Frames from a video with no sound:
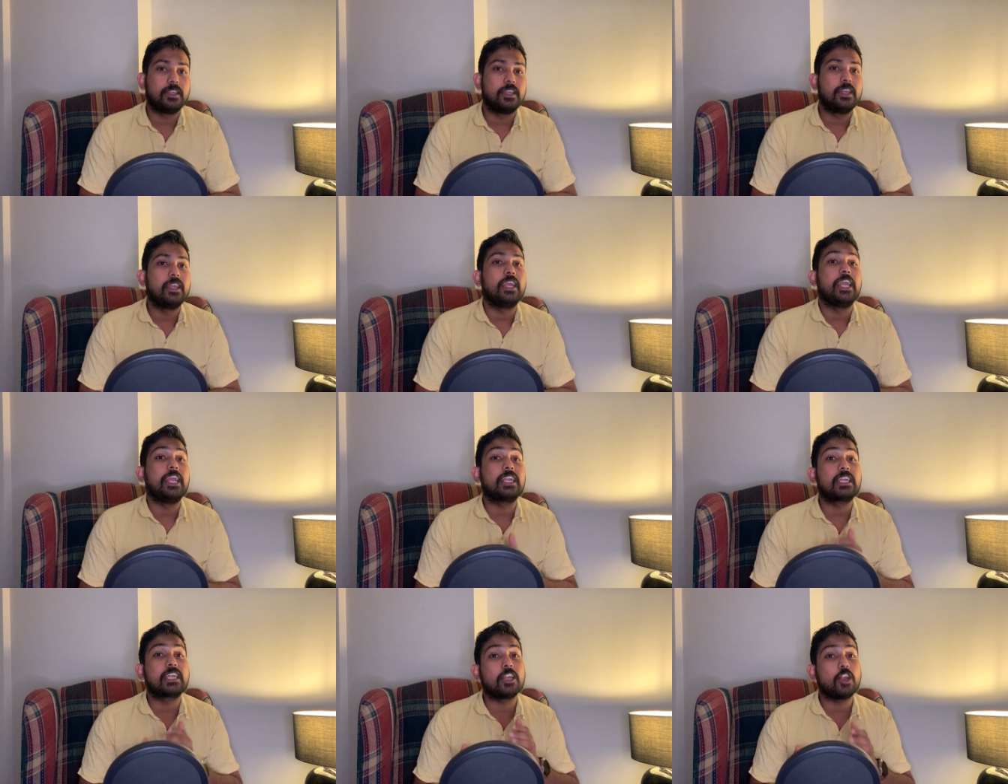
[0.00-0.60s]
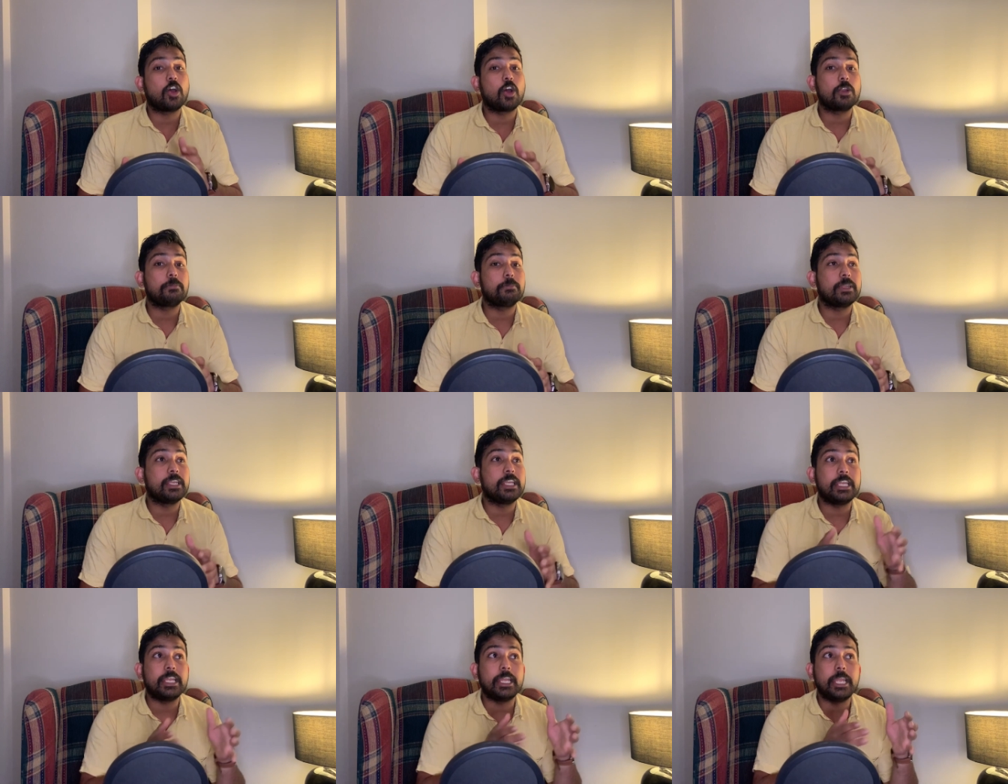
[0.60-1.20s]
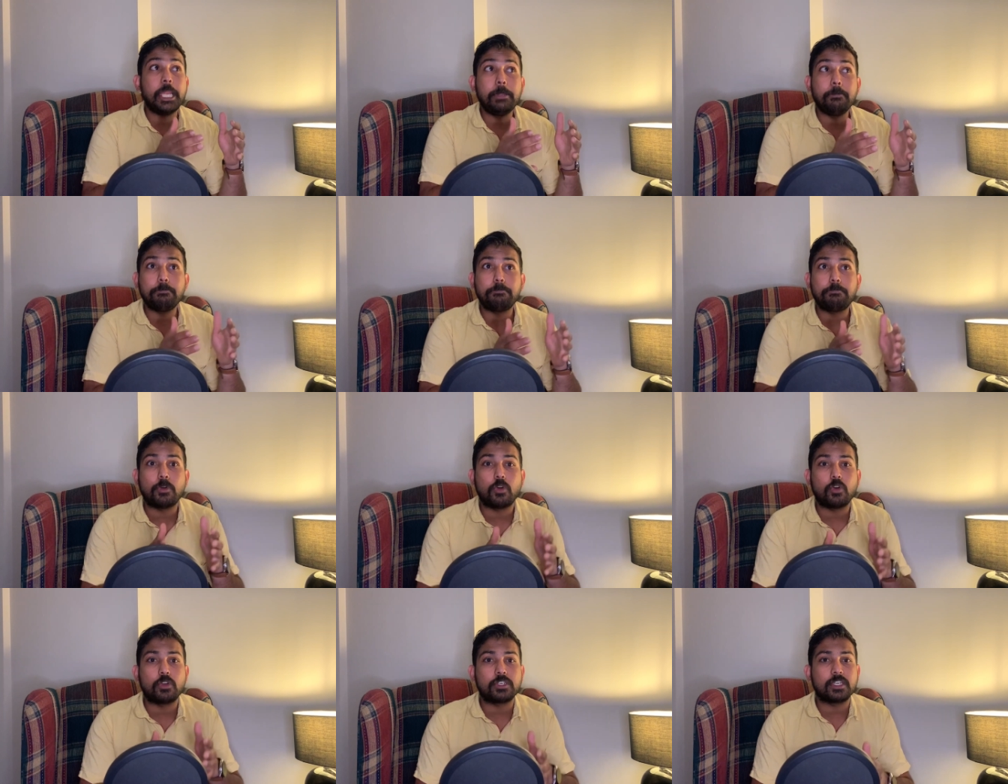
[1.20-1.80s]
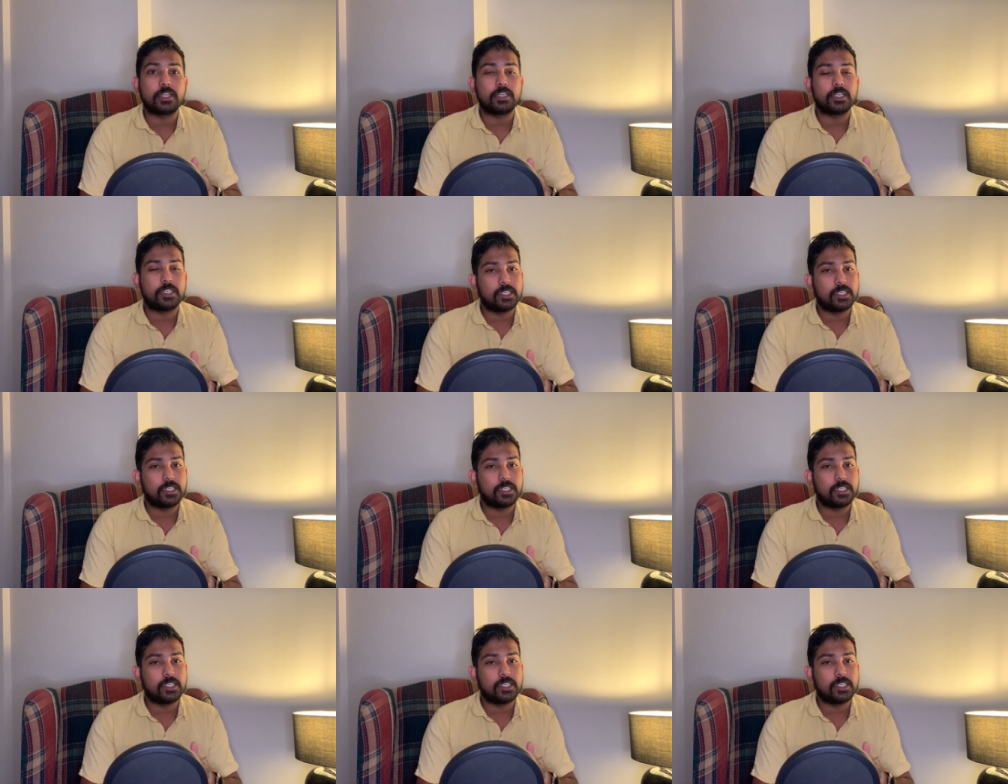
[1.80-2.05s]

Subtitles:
It cannot be imported.